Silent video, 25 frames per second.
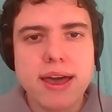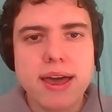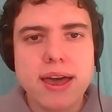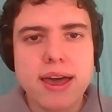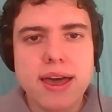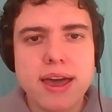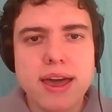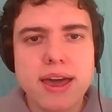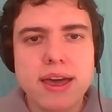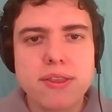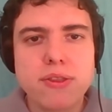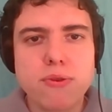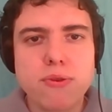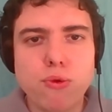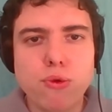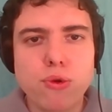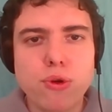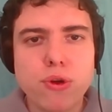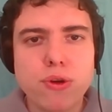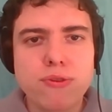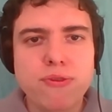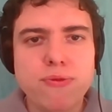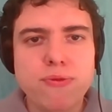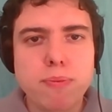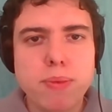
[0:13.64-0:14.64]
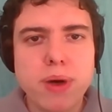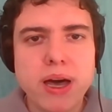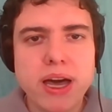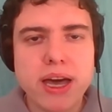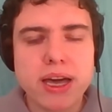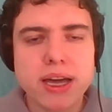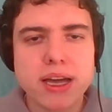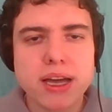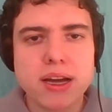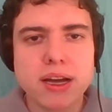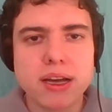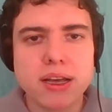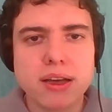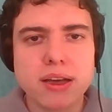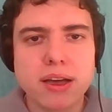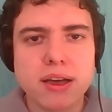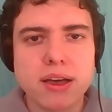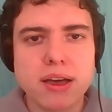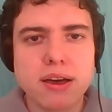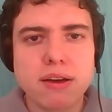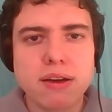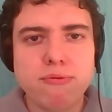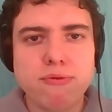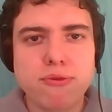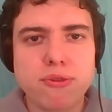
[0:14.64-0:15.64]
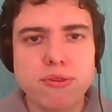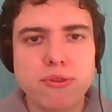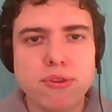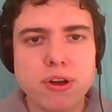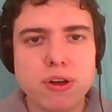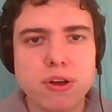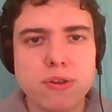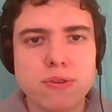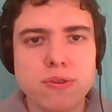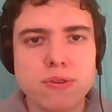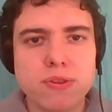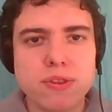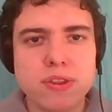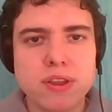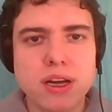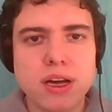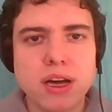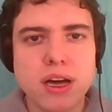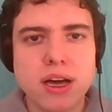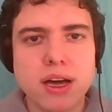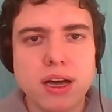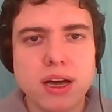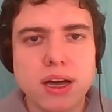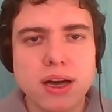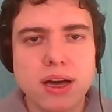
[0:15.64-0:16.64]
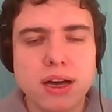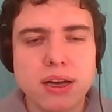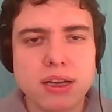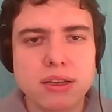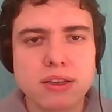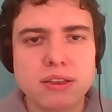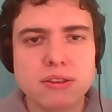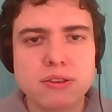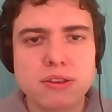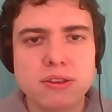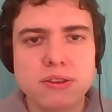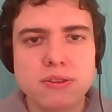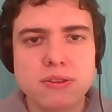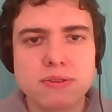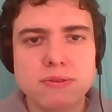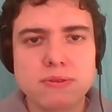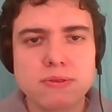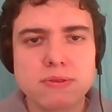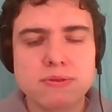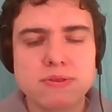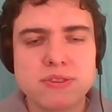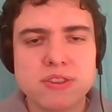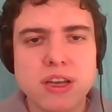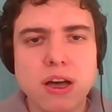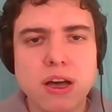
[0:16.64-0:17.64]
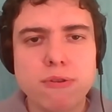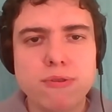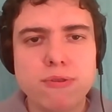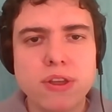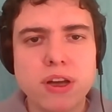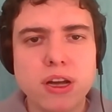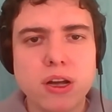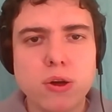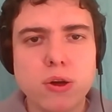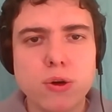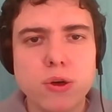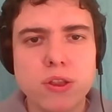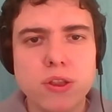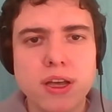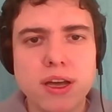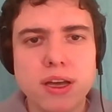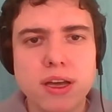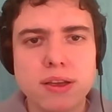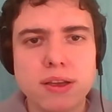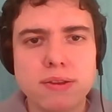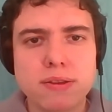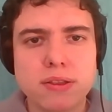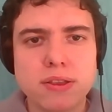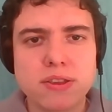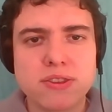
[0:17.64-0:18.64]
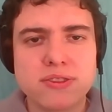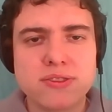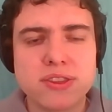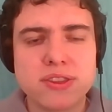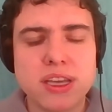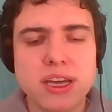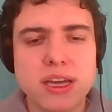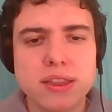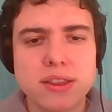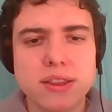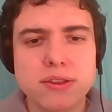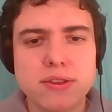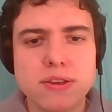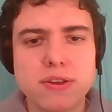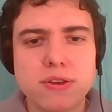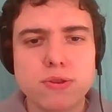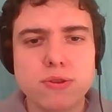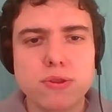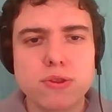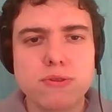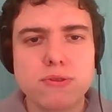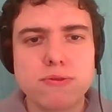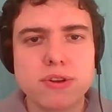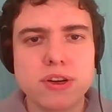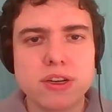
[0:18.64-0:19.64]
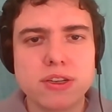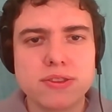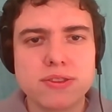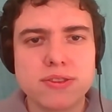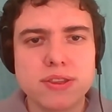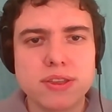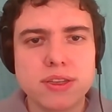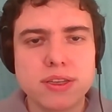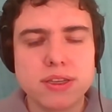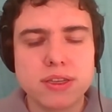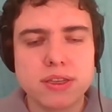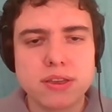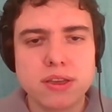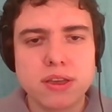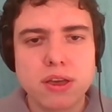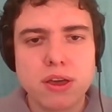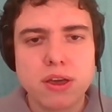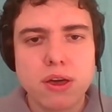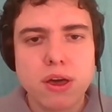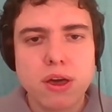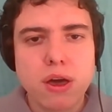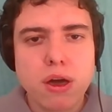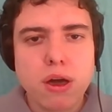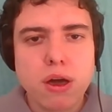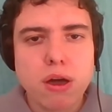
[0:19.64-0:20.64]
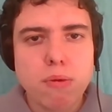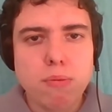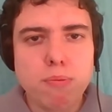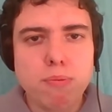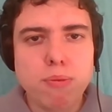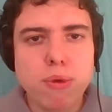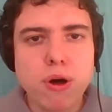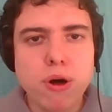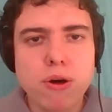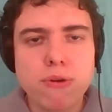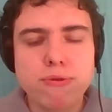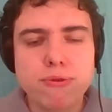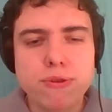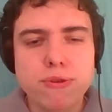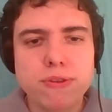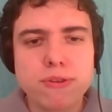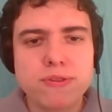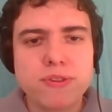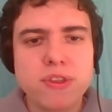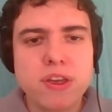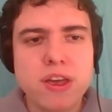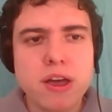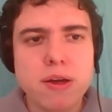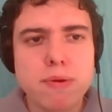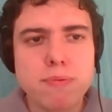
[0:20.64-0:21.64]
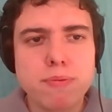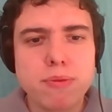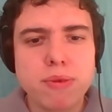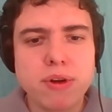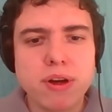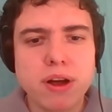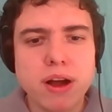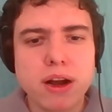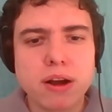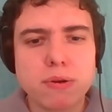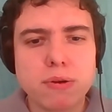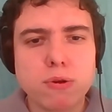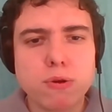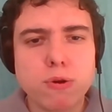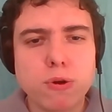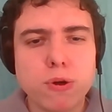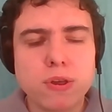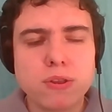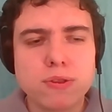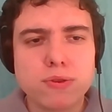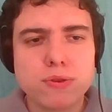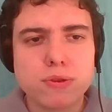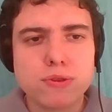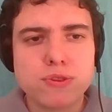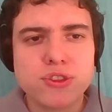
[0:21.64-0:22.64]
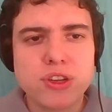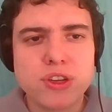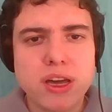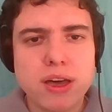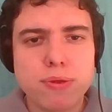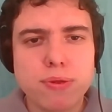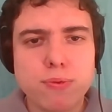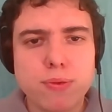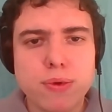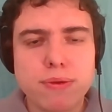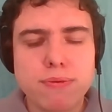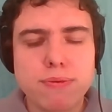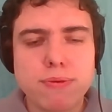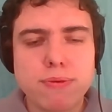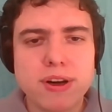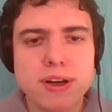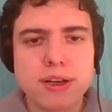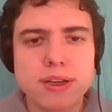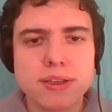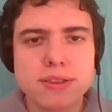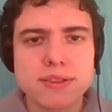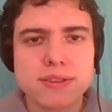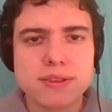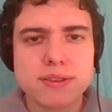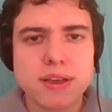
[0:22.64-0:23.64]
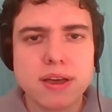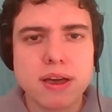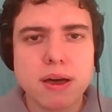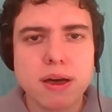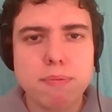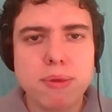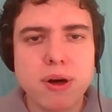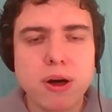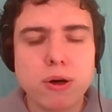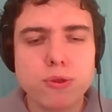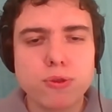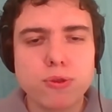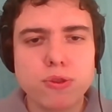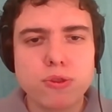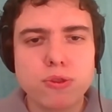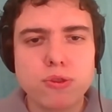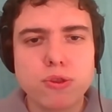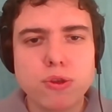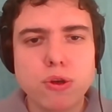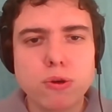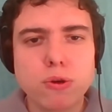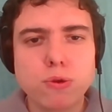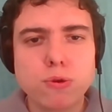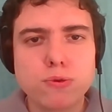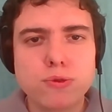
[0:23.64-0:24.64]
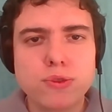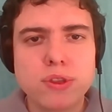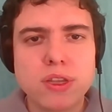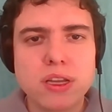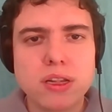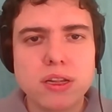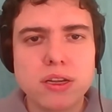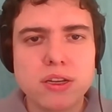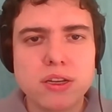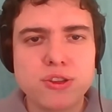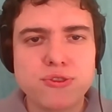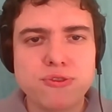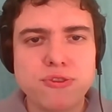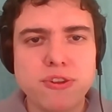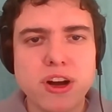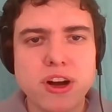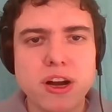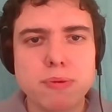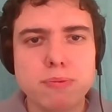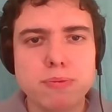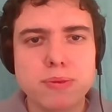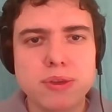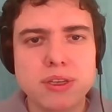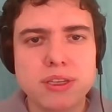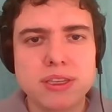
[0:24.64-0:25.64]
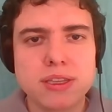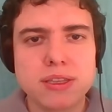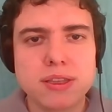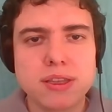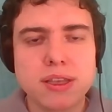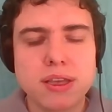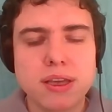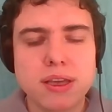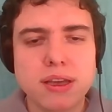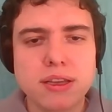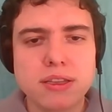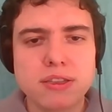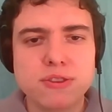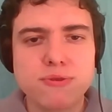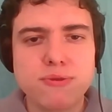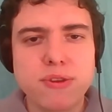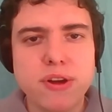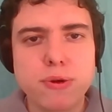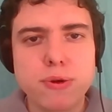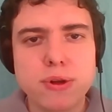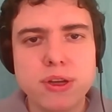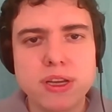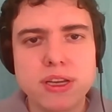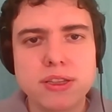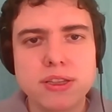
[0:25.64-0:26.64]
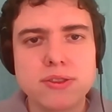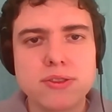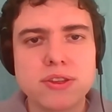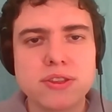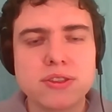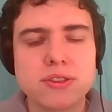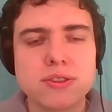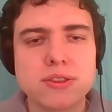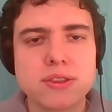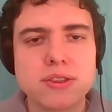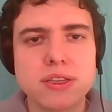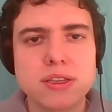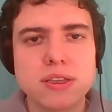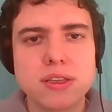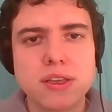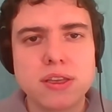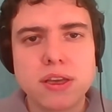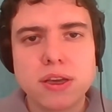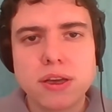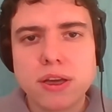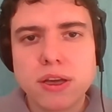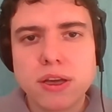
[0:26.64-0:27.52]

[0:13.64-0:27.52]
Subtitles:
and Ruth Beck from the South Dakota State University. Both of them are going to chat with us about no-tillage farming. It's very interesting